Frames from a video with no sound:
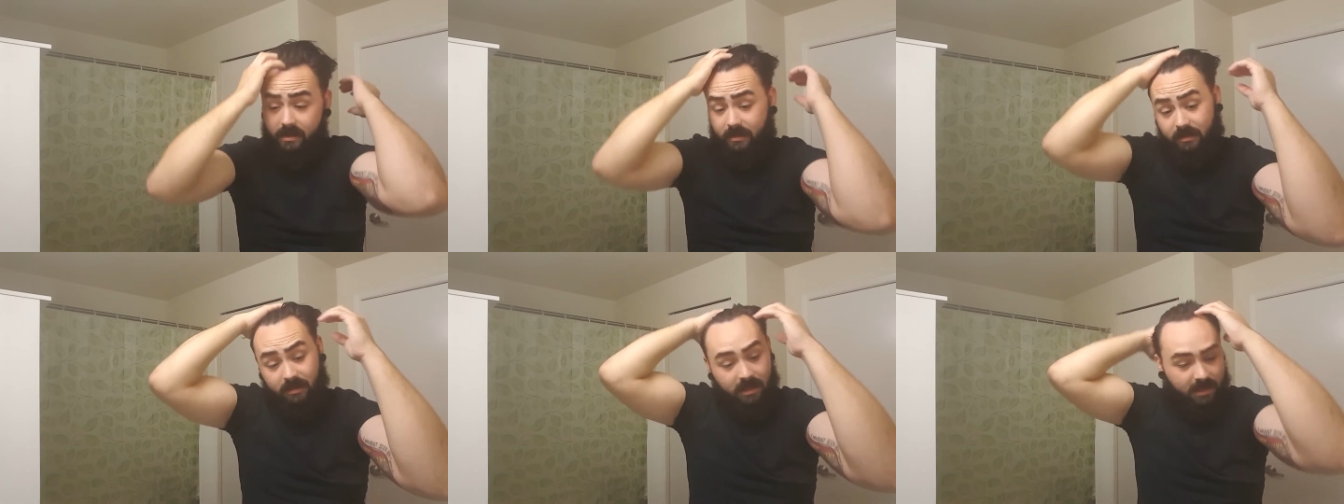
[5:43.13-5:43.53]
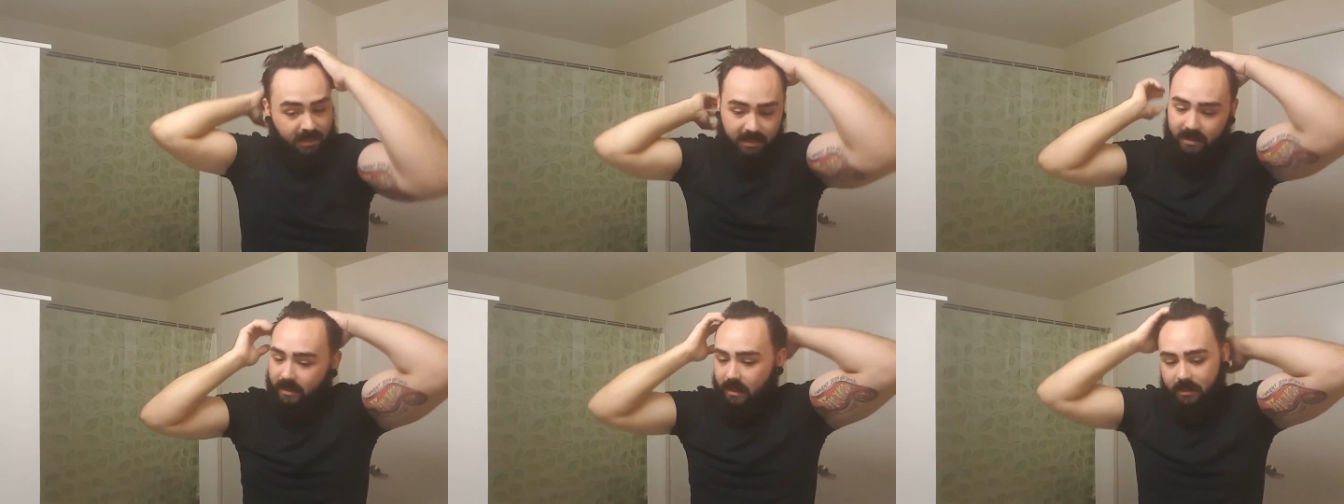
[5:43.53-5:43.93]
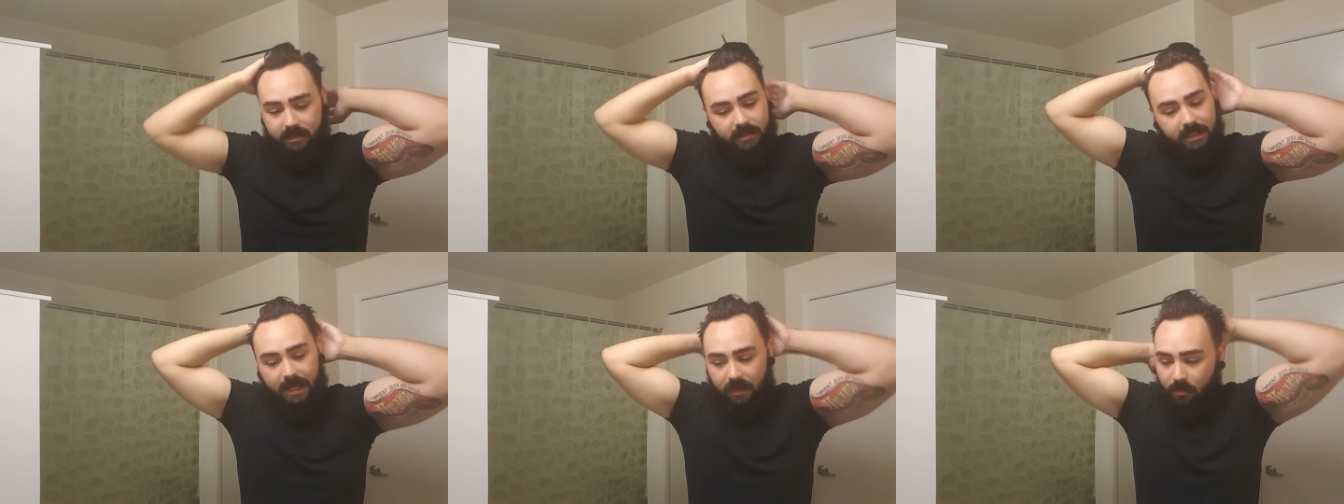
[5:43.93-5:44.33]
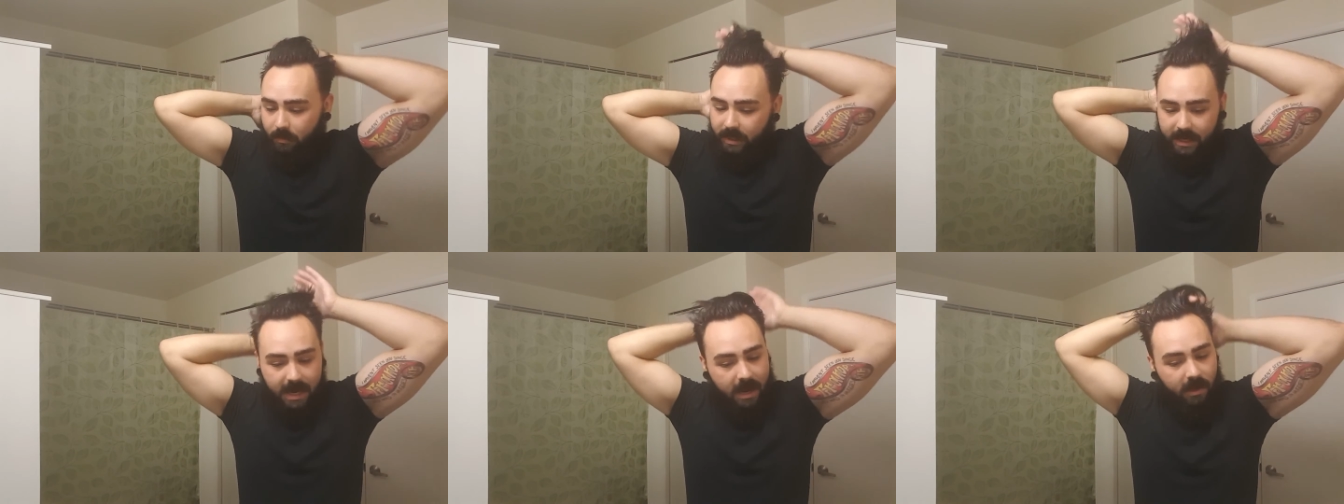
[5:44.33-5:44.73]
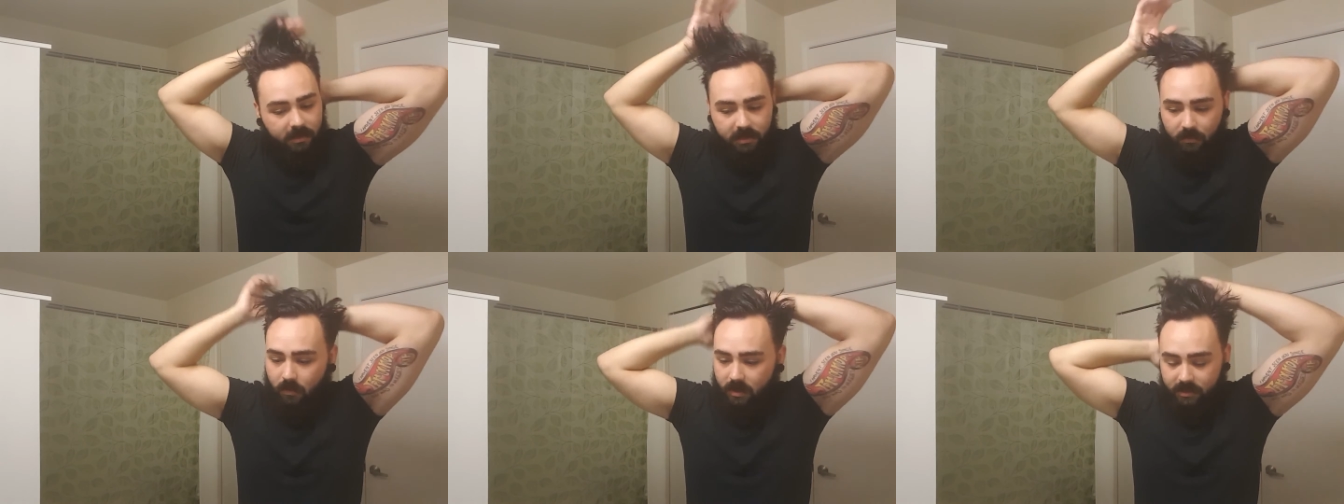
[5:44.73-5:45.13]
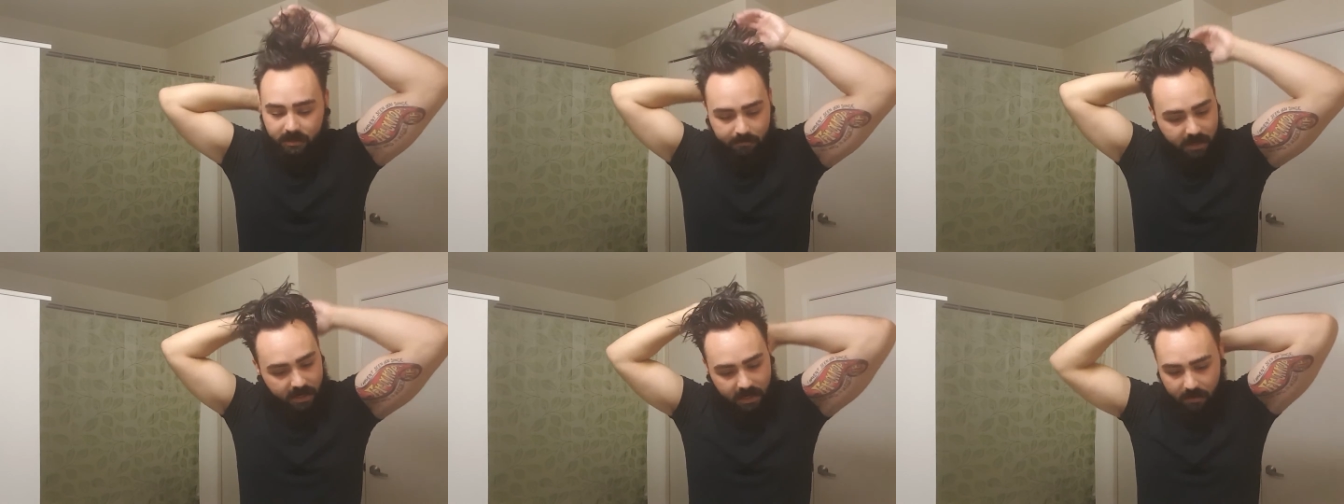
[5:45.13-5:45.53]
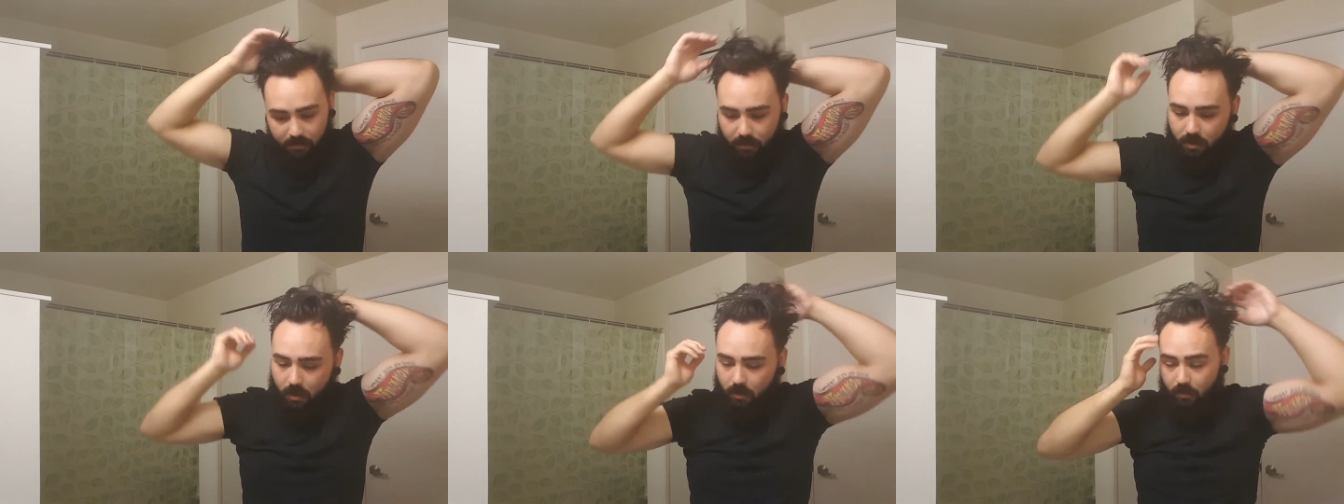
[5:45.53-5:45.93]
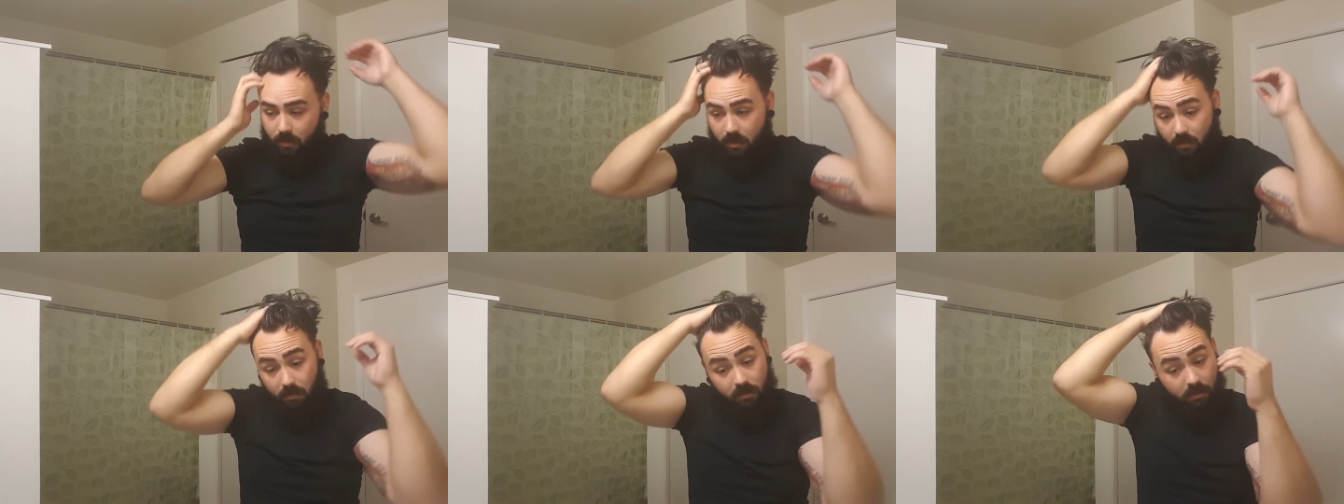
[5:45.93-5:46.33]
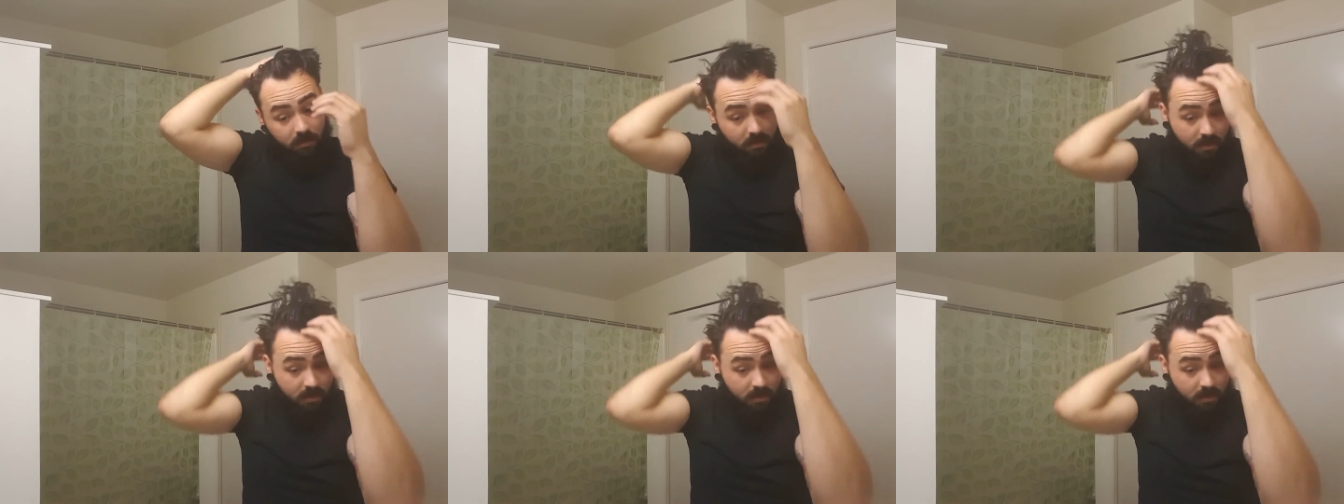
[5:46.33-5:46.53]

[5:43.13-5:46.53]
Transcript: I just sat on my couch and watching My Neighbor Totoro,